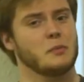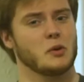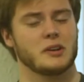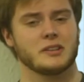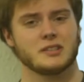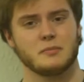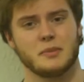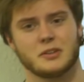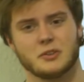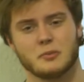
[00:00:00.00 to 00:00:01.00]
more custom
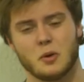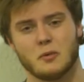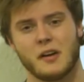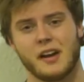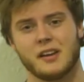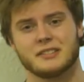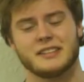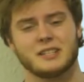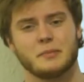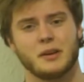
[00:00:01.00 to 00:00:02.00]
picture profiles and
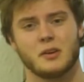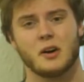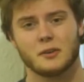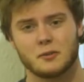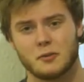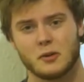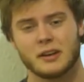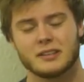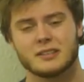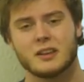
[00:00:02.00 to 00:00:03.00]
has better
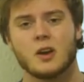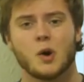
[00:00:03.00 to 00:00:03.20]
autofocus,